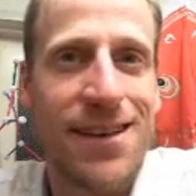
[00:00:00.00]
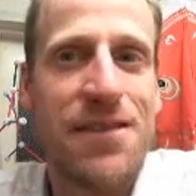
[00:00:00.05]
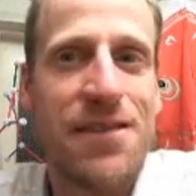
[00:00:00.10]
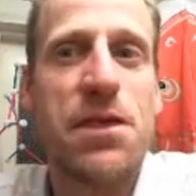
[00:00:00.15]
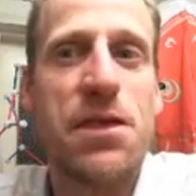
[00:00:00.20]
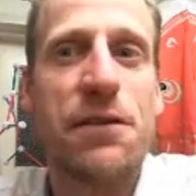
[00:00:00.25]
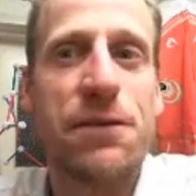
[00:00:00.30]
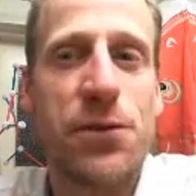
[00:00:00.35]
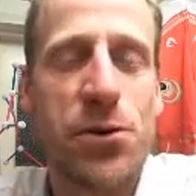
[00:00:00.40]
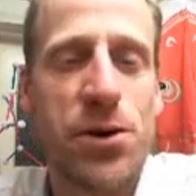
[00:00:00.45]

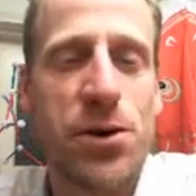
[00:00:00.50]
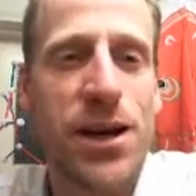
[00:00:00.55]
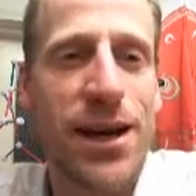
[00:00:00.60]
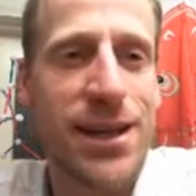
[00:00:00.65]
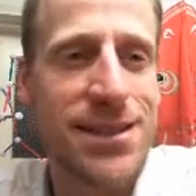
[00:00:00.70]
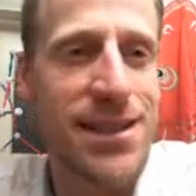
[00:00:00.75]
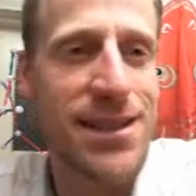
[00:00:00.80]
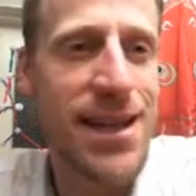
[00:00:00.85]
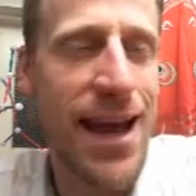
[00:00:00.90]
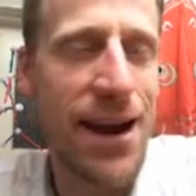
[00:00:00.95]
the
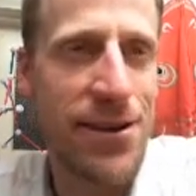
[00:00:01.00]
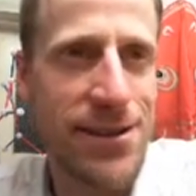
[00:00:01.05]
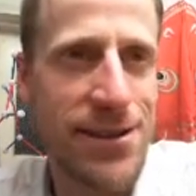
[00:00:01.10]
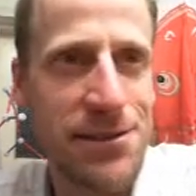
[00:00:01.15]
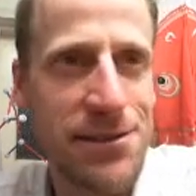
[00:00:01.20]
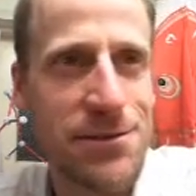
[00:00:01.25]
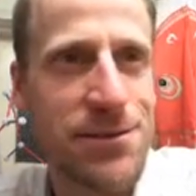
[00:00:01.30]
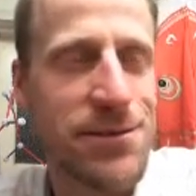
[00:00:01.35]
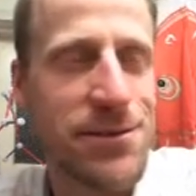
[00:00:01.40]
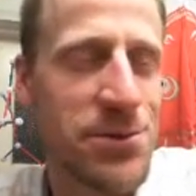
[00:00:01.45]
forecast
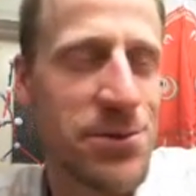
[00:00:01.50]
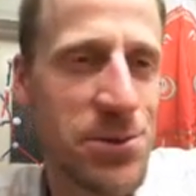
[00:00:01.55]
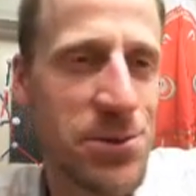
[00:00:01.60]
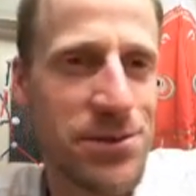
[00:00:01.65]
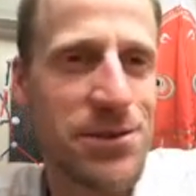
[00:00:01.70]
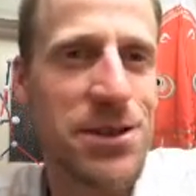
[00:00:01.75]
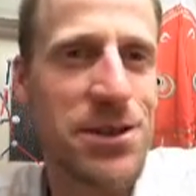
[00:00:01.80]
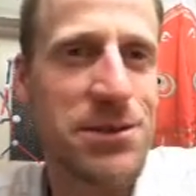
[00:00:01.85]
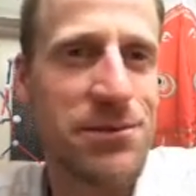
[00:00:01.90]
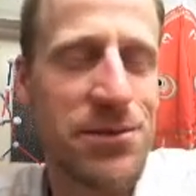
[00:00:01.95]
narrative,
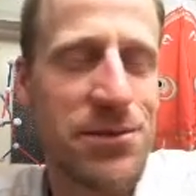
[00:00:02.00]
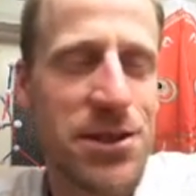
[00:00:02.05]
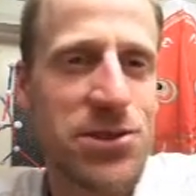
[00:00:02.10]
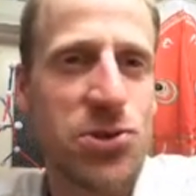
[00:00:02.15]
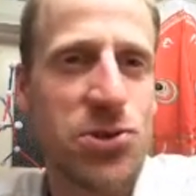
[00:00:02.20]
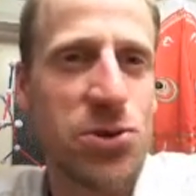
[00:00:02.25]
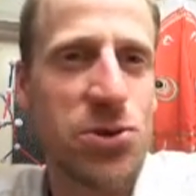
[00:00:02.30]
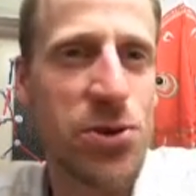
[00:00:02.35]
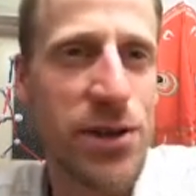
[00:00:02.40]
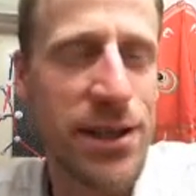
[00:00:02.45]
the
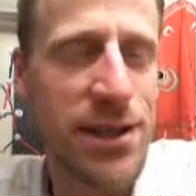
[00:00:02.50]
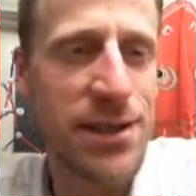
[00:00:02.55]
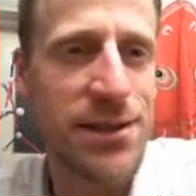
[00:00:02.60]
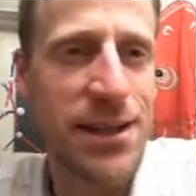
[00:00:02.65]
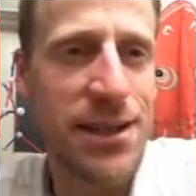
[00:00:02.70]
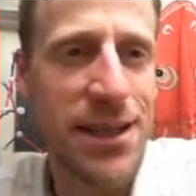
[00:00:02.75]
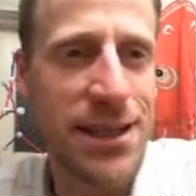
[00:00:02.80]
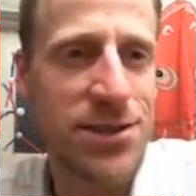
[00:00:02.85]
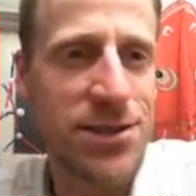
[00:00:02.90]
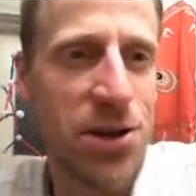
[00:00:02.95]
story
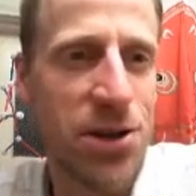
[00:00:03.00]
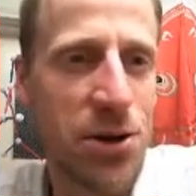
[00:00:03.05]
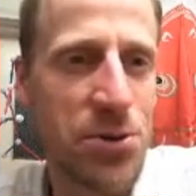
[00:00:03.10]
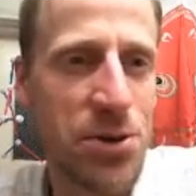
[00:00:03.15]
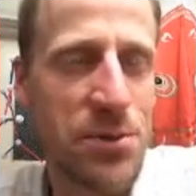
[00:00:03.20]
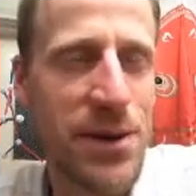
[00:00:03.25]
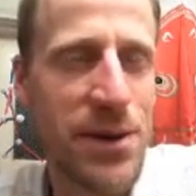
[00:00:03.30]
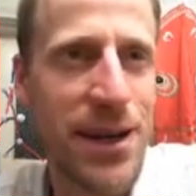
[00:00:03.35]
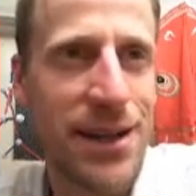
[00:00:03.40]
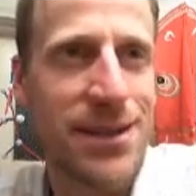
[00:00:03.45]
that gets told
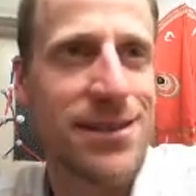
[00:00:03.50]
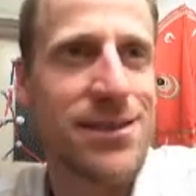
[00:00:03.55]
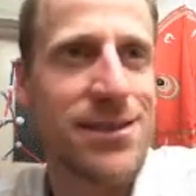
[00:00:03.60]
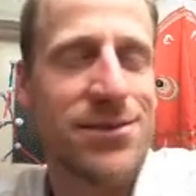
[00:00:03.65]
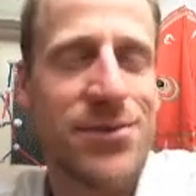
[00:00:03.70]
about